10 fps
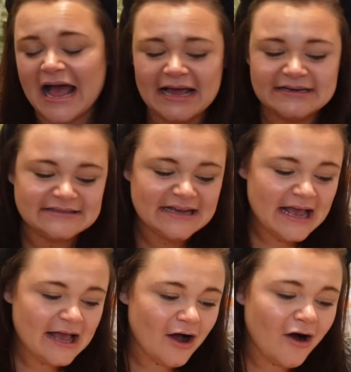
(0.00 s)
And
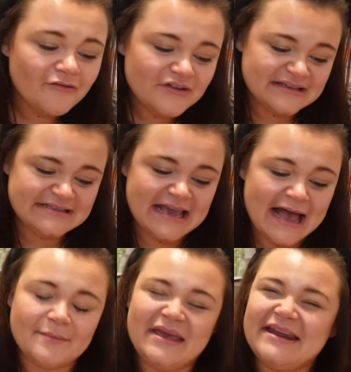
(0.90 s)
obviously
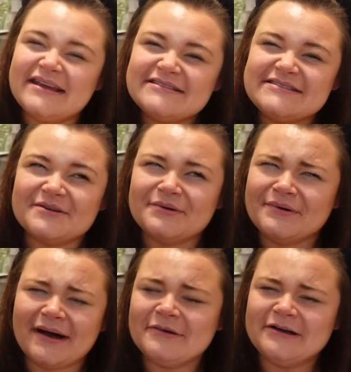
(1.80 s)
I made it,
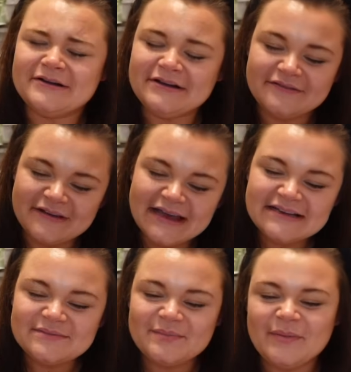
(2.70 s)
so I'm gonna love
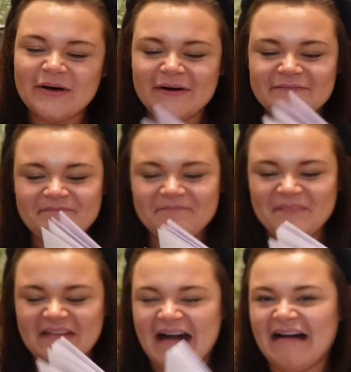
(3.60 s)
it. But
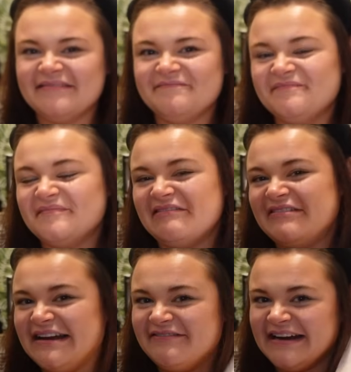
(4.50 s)
yeah, I
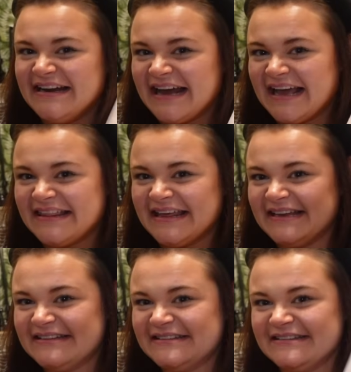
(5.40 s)
really, really like this.